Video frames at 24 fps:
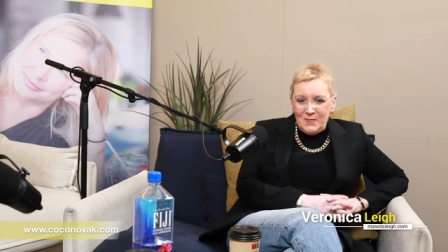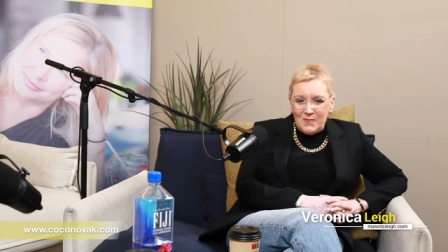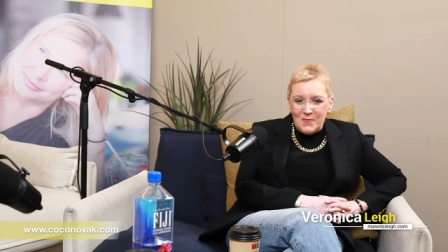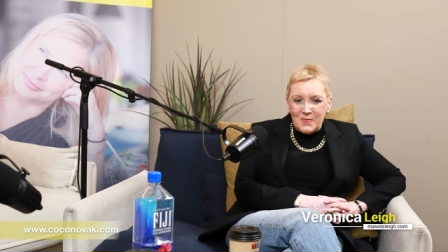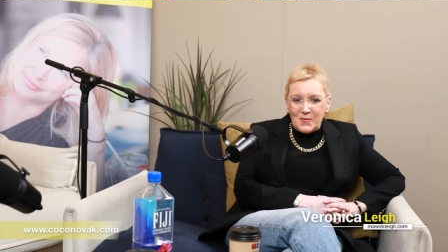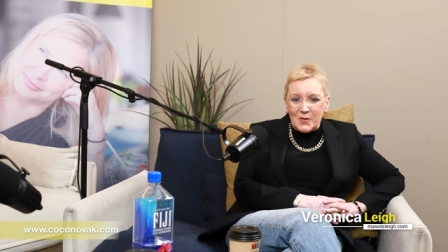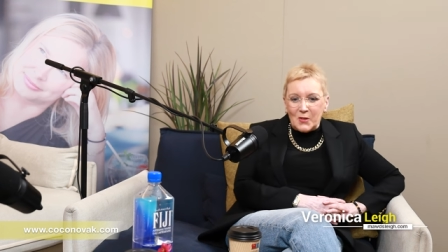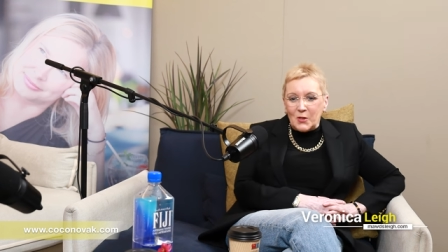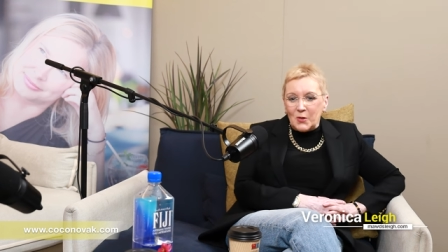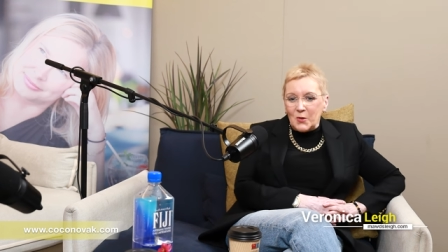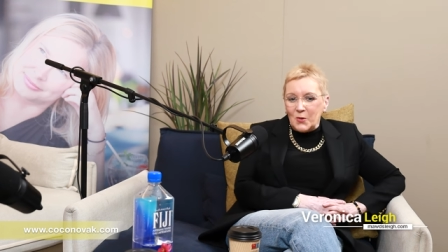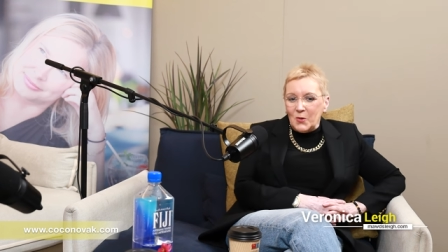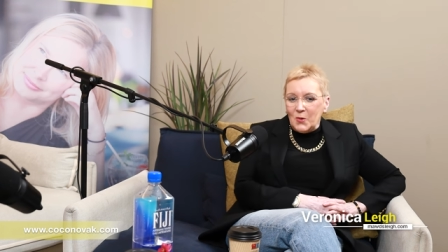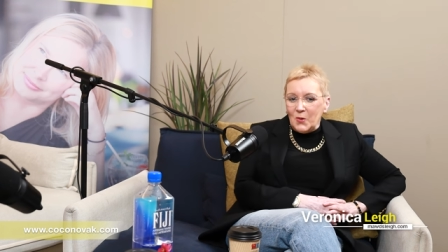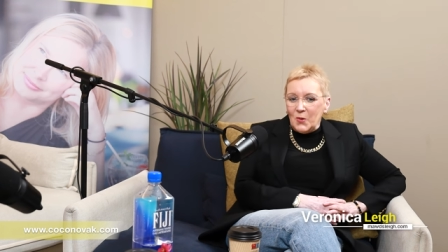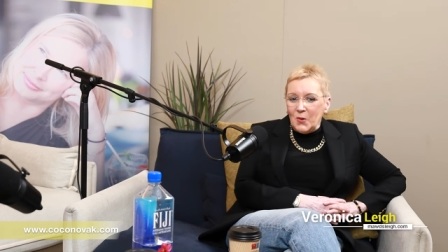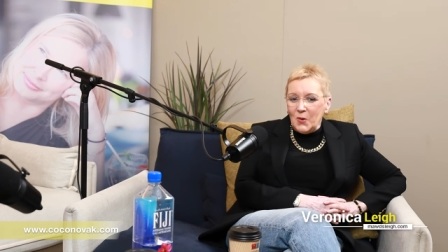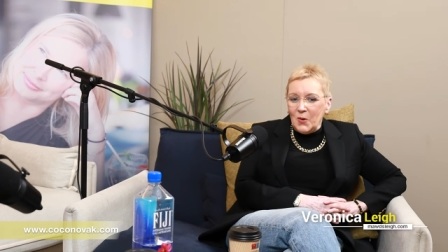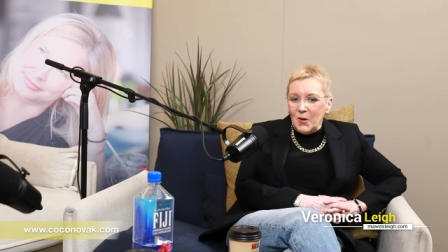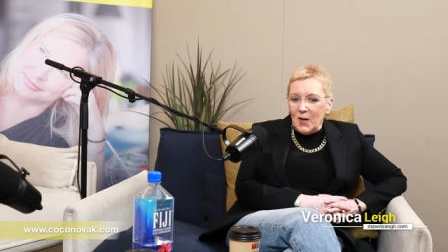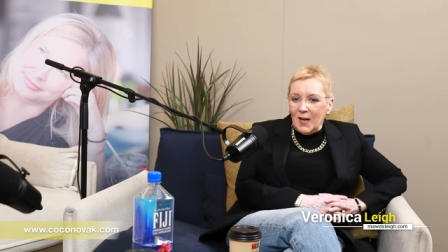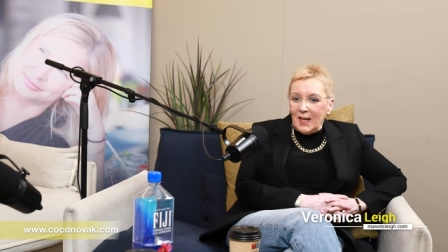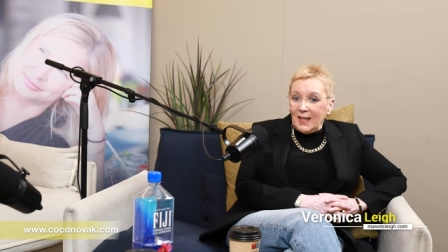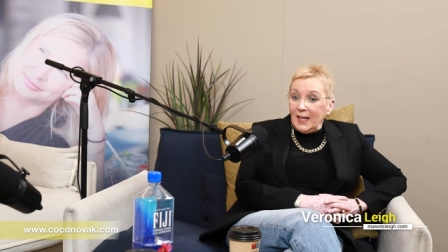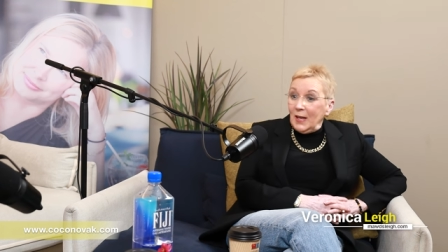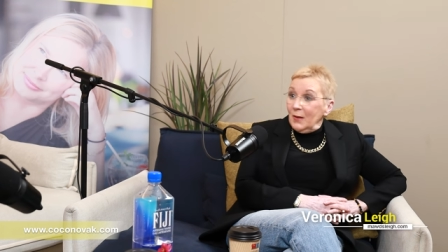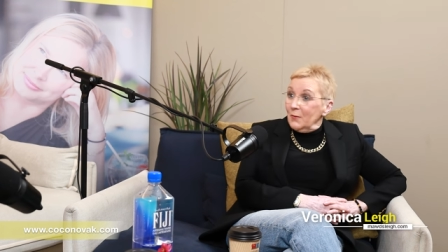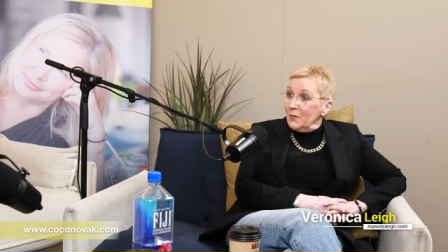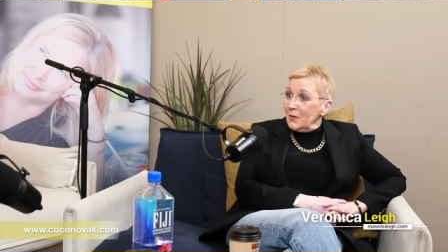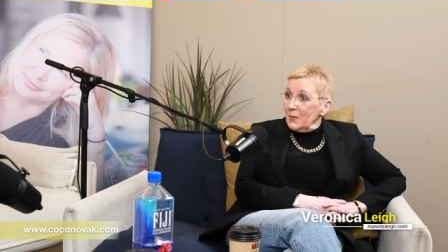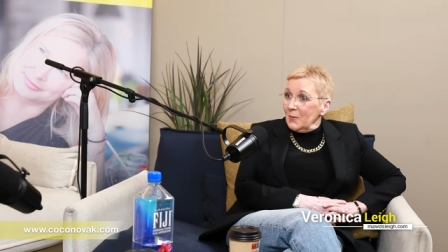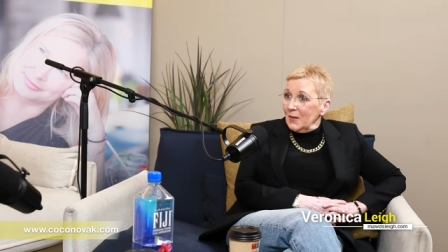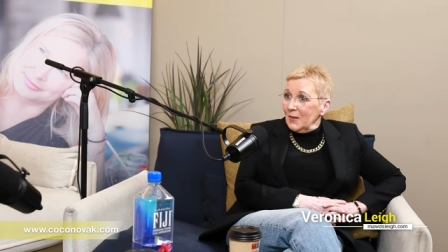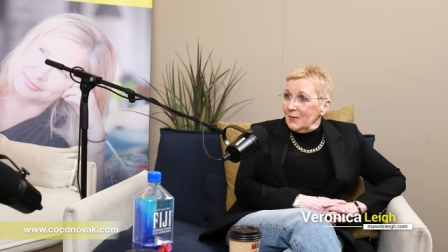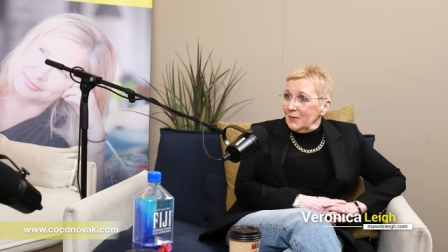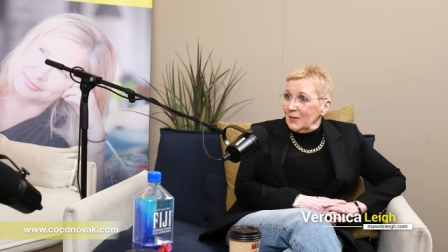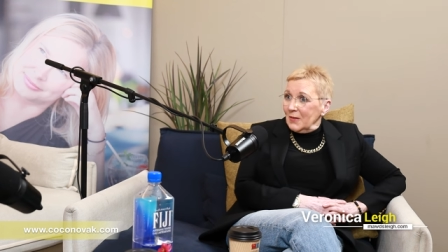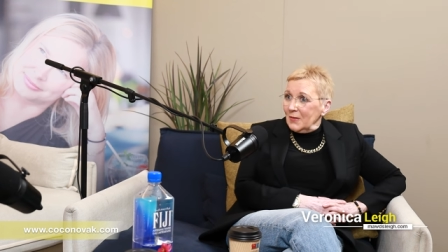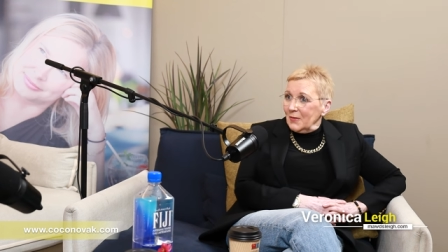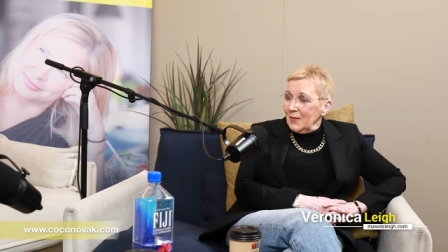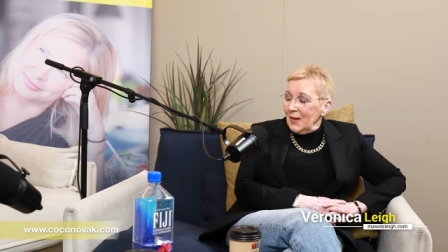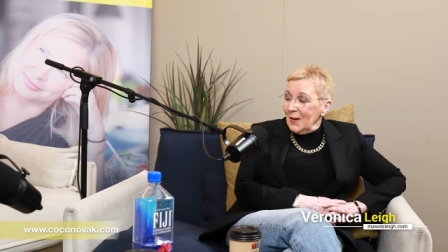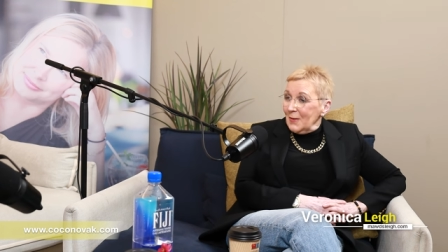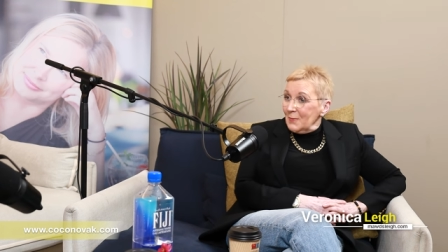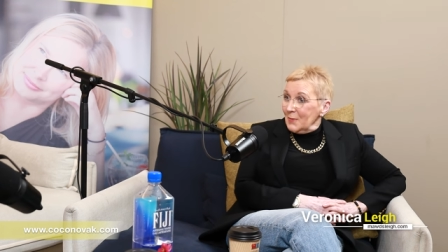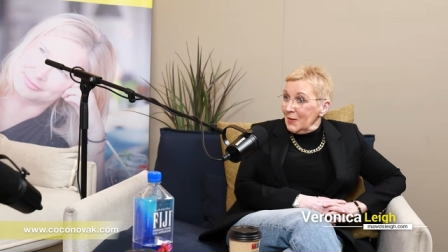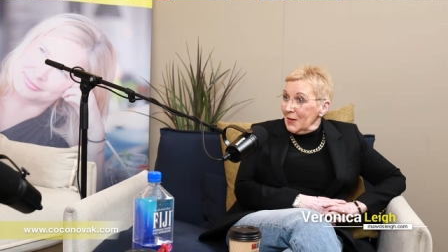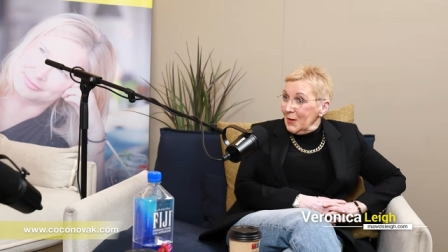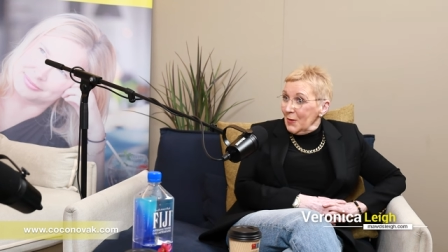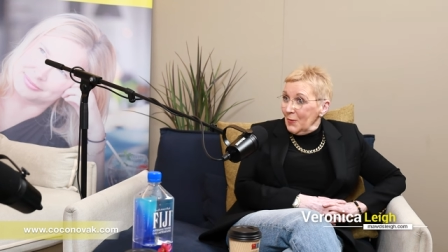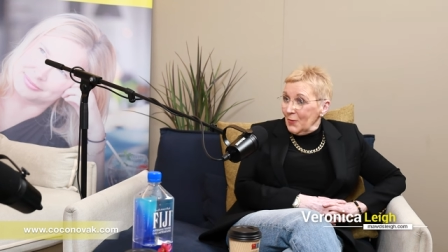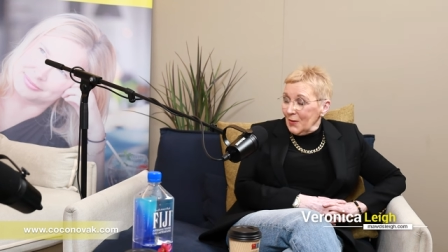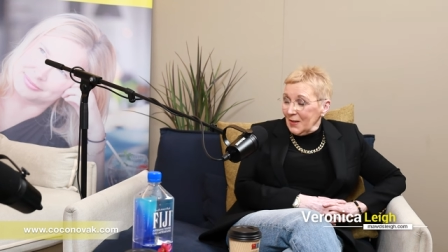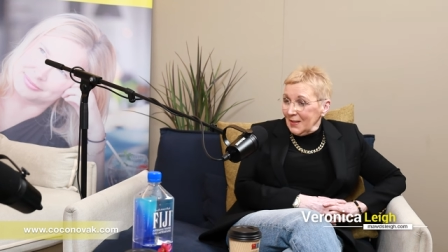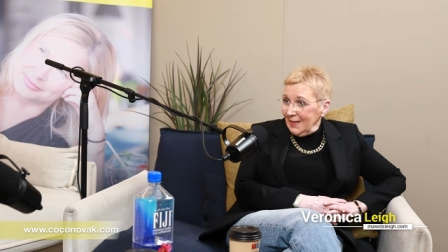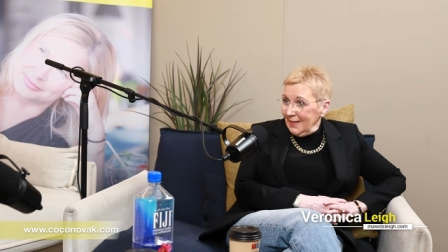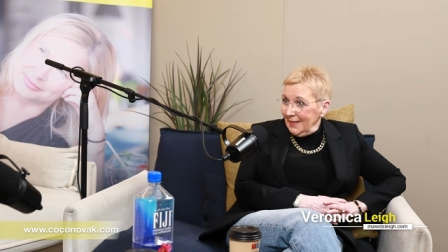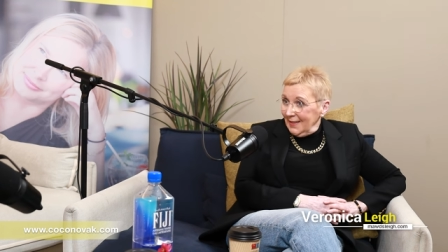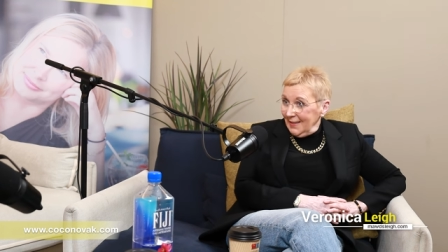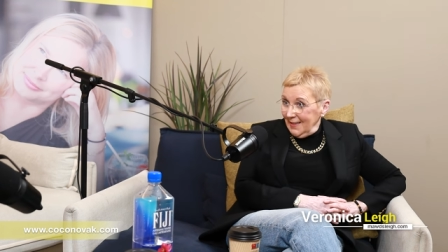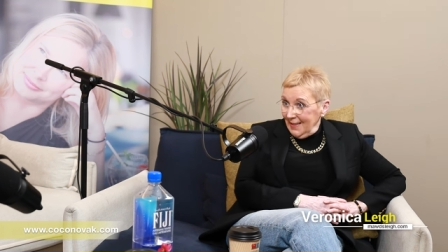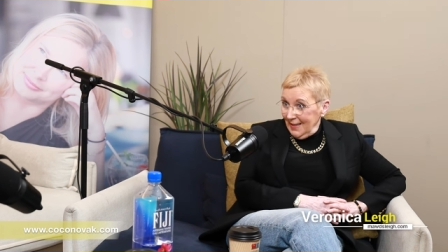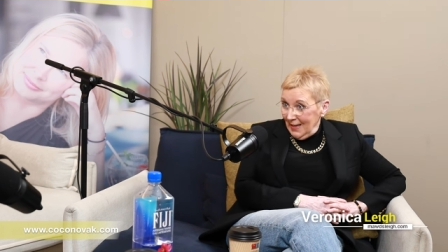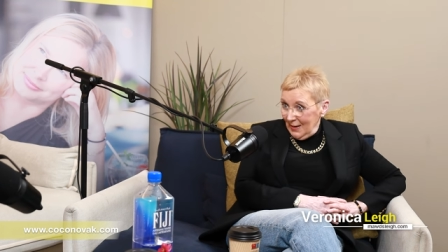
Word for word: So I came from a lovely family, one of three.